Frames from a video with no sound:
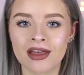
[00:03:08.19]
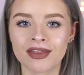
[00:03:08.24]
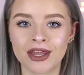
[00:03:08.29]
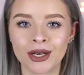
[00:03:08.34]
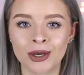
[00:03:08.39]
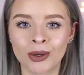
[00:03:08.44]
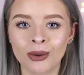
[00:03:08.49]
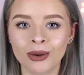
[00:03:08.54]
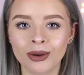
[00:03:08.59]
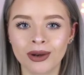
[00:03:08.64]

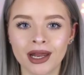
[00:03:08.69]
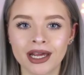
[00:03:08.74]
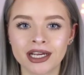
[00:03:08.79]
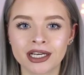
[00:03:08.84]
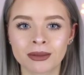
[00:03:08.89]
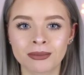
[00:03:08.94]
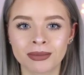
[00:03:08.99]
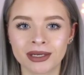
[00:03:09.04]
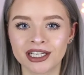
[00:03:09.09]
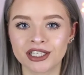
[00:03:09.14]
They're not
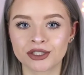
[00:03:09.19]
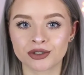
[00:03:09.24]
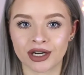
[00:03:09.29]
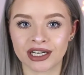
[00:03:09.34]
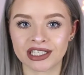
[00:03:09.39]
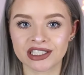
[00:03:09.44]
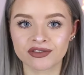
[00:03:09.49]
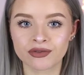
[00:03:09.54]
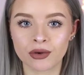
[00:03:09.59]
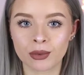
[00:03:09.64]
like completely
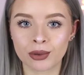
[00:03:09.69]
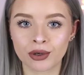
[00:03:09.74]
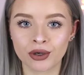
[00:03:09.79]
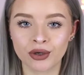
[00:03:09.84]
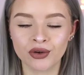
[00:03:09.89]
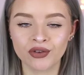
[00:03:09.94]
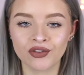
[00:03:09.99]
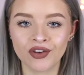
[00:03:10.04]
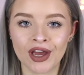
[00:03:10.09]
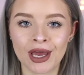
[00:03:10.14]
transfer
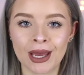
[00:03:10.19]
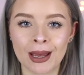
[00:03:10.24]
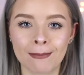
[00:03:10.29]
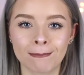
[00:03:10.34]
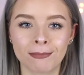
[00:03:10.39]
proof,